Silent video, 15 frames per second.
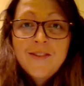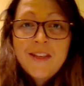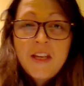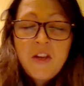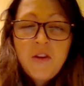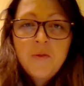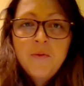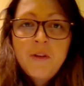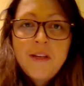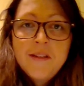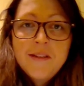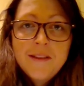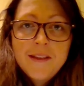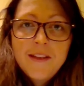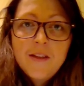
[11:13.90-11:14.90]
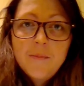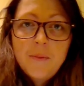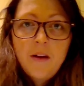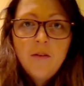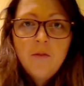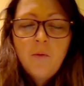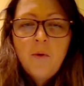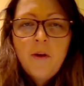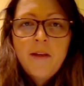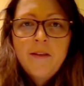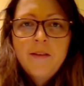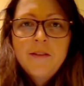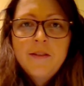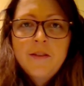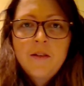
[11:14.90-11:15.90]
else that you'll need to think about
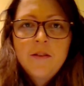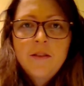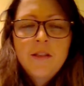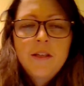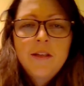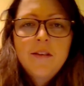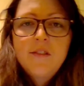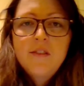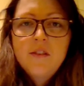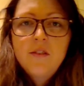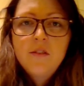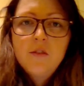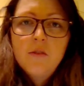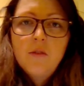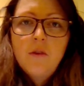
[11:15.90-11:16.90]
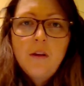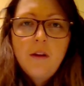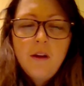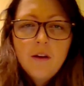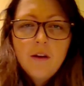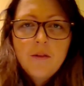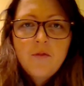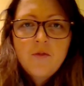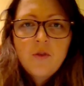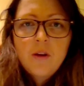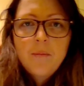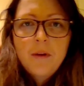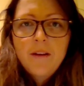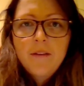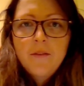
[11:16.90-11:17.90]
when starting to do live
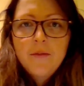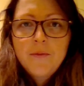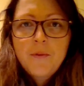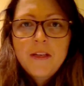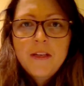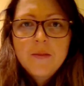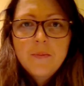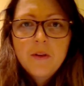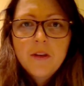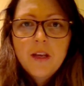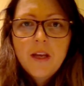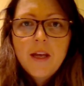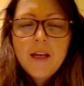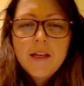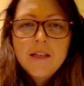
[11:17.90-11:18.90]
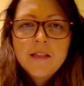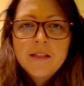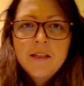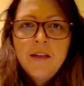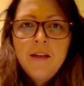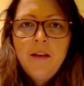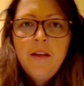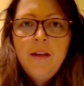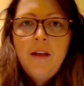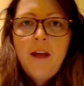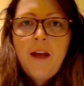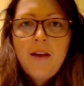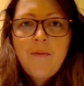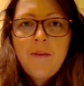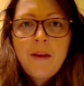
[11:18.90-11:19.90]
streaming on Facebook is
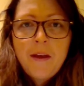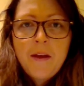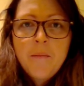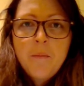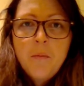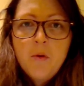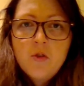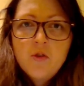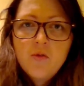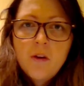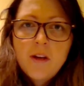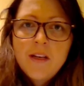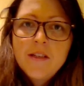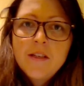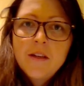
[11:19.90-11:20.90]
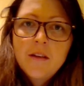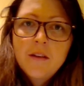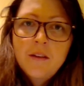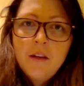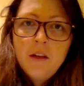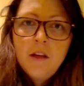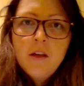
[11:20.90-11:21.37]
having a moderator